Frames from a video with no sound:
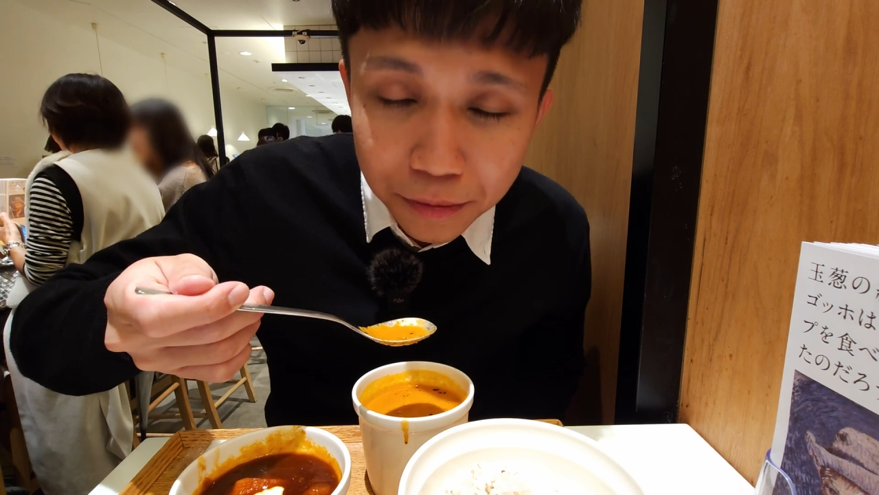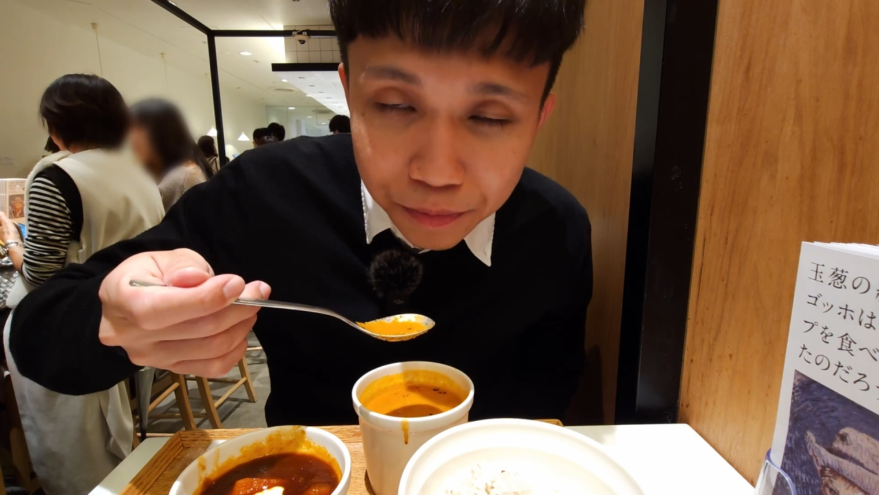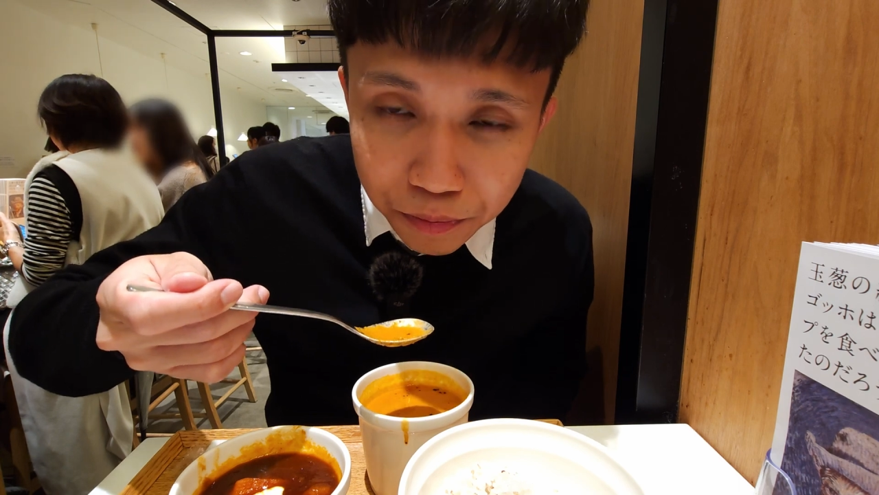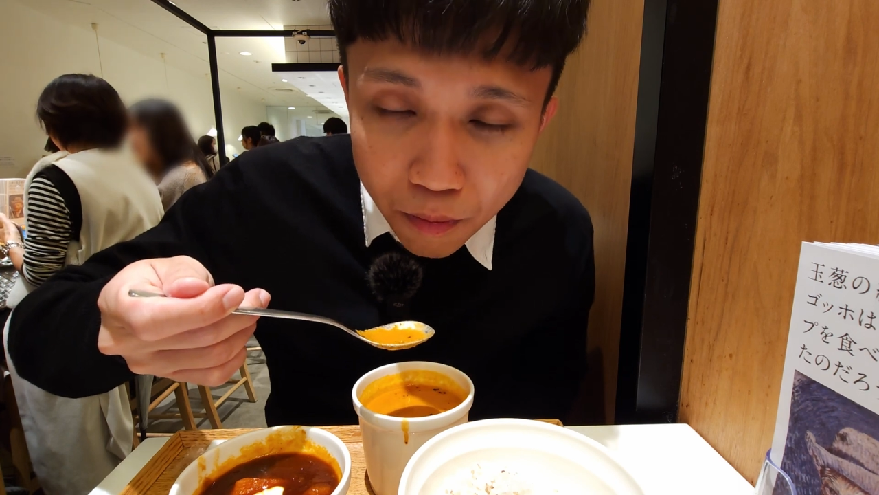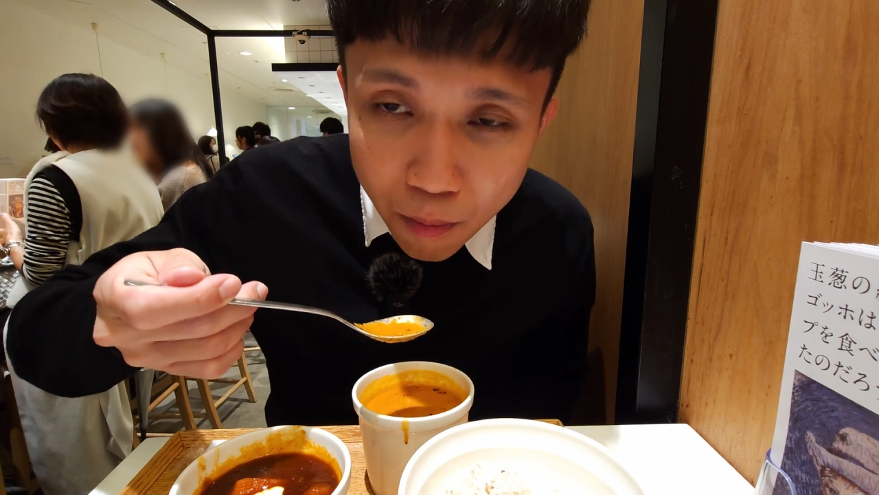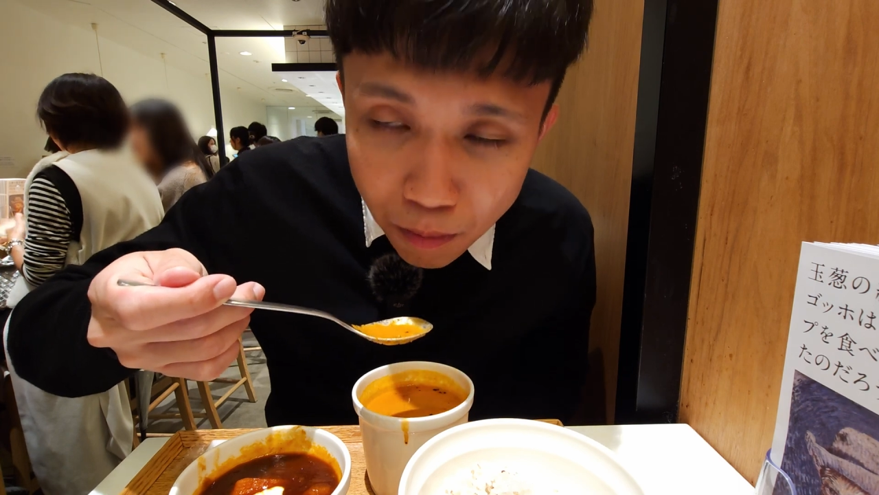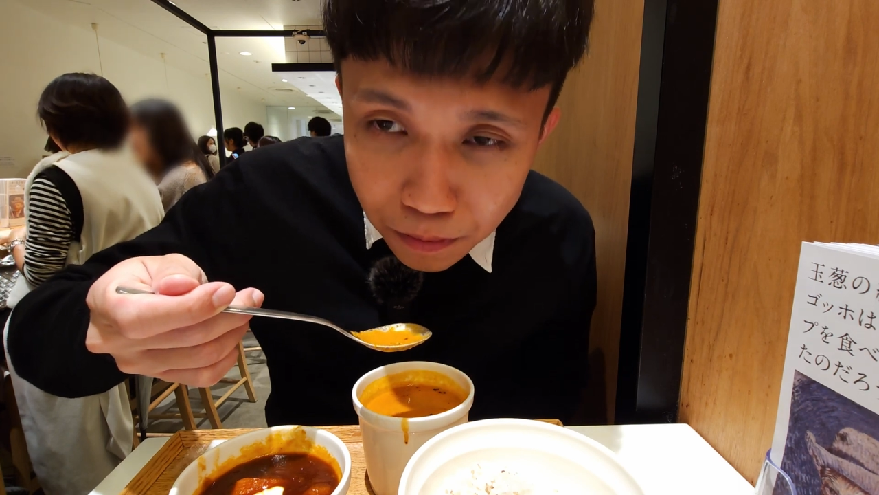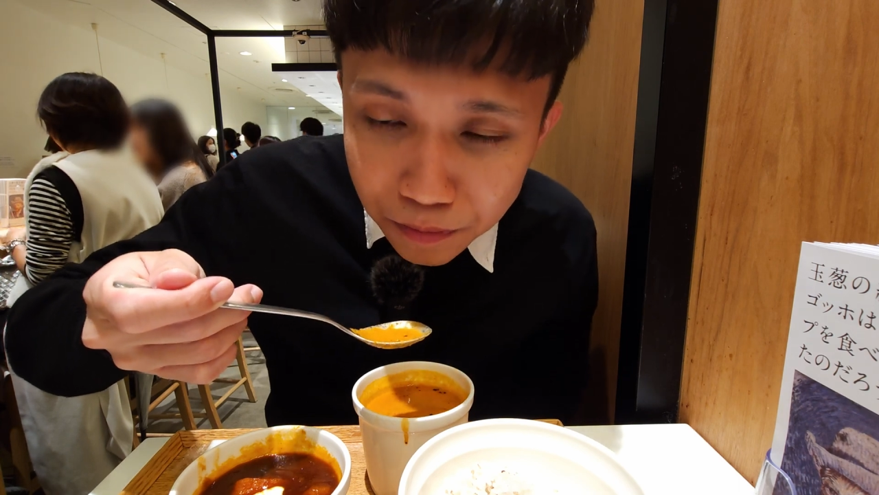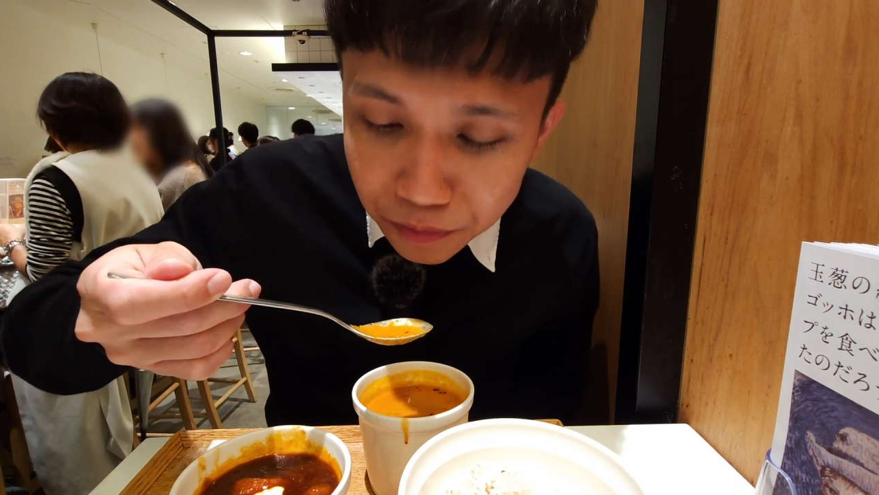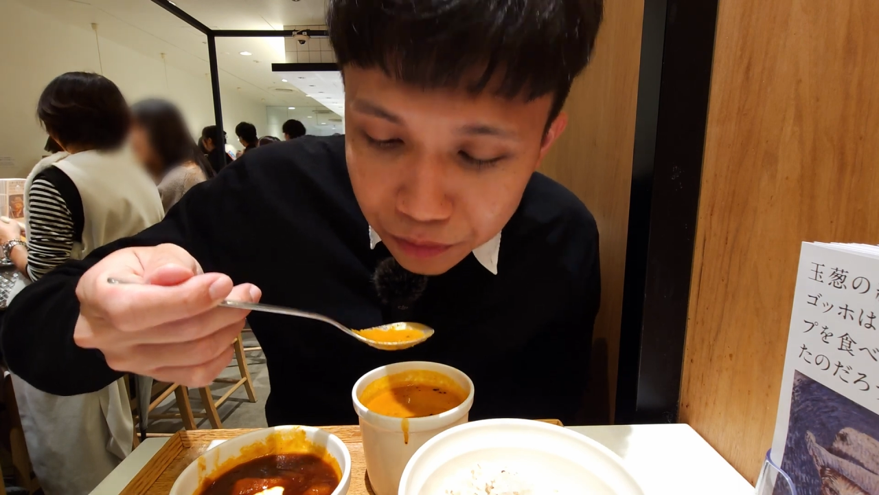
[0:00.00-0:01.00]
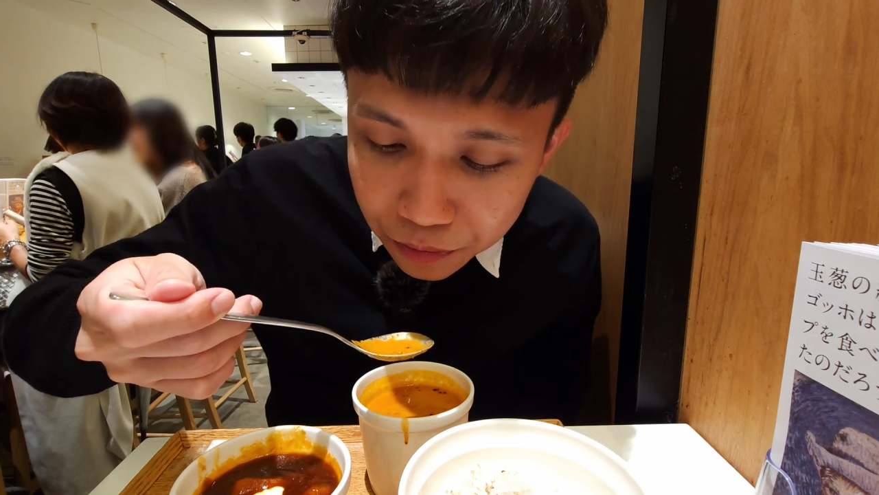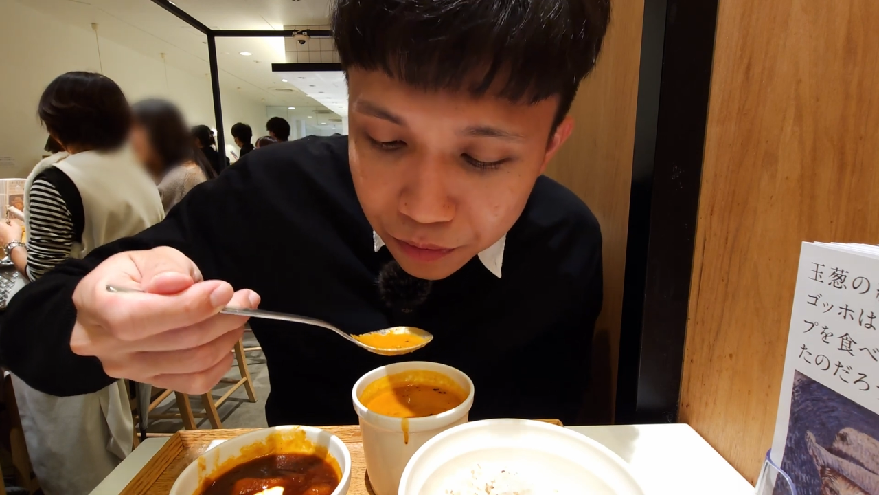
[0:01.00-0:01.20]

The prawn sweetness